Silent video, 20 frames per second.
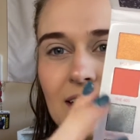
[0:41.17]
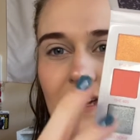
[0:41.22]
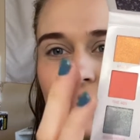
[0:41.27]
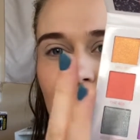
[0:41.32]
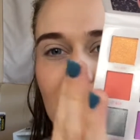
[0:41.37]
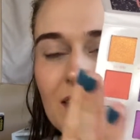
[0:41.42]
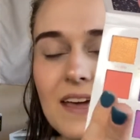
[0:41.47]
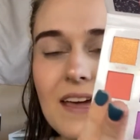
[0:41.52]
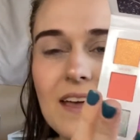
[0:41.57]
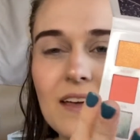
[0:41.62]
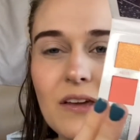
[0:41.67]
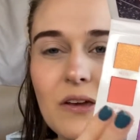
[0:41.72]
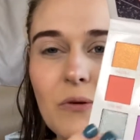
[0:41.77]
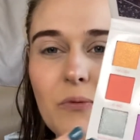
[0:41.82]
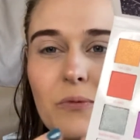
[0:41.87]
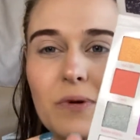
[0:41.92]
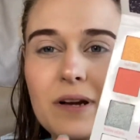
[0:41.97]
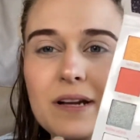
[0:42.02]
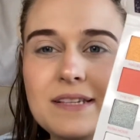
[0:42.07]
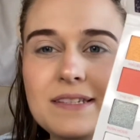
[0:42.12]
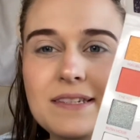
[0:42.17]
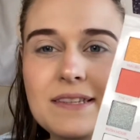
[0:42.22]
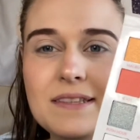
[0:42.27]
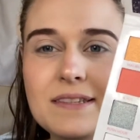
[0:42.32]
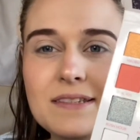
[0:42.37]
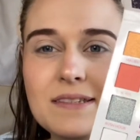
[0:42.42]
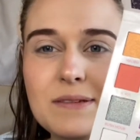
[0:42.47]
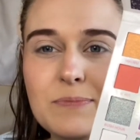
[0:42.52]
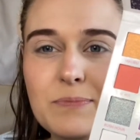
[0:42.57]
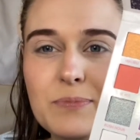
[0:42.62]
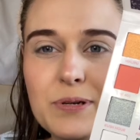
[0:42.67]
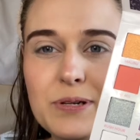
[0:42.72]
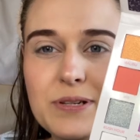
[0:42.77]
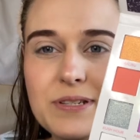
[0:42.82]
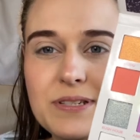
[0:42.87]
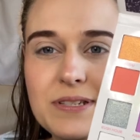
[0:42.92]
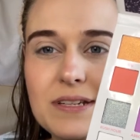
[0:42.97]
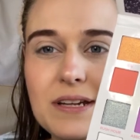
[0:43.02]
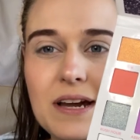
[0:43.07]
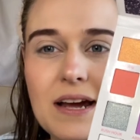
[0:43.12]
Like when I seen this in
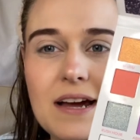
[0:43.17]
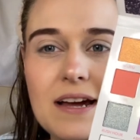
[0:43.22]
person,